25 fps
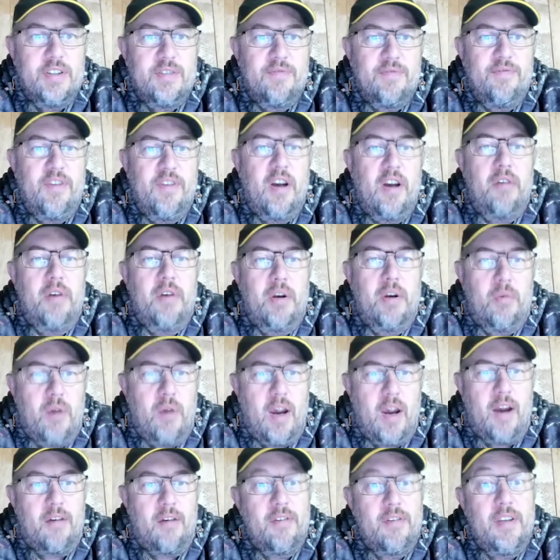very
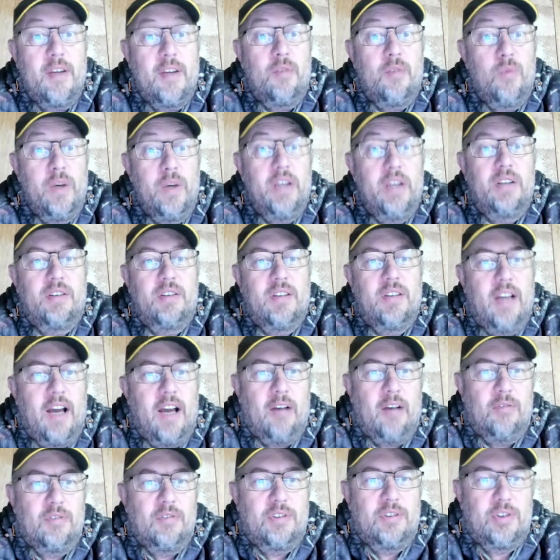rare that we
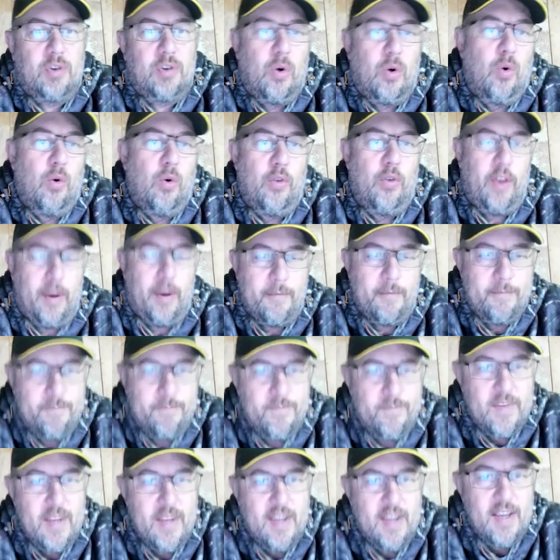outscore them
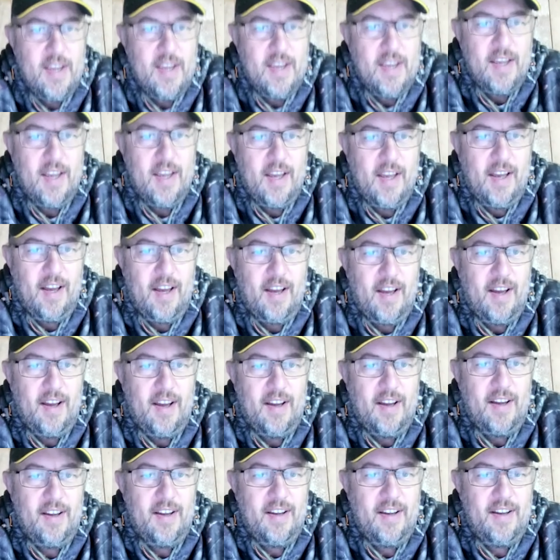uh,
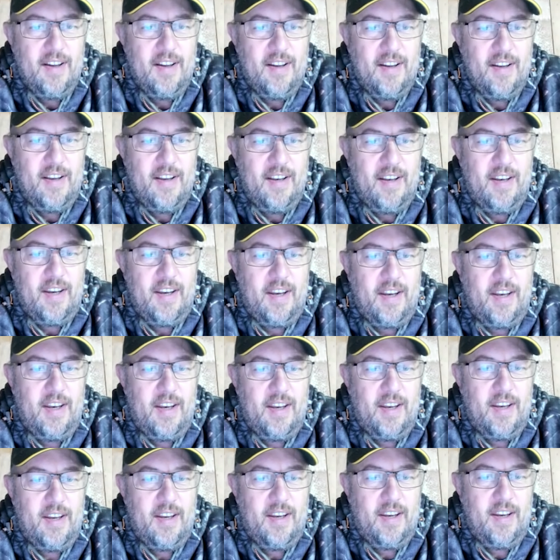
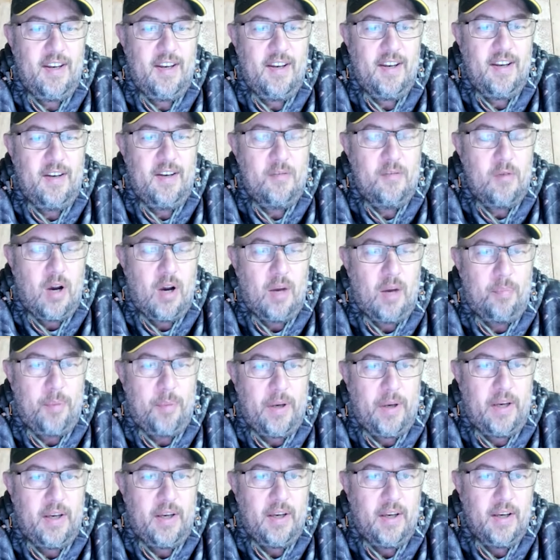in
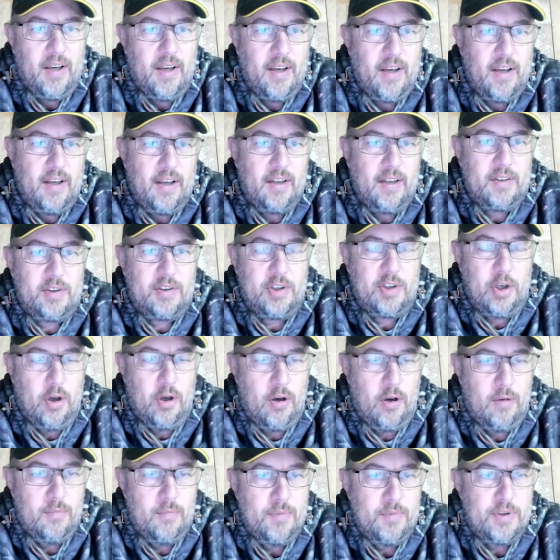rugby
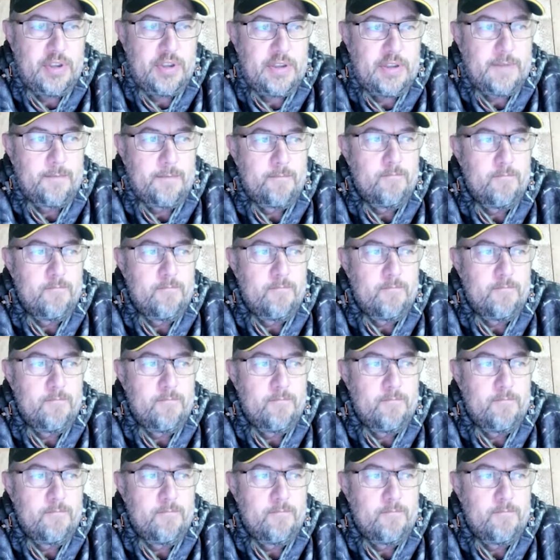terms.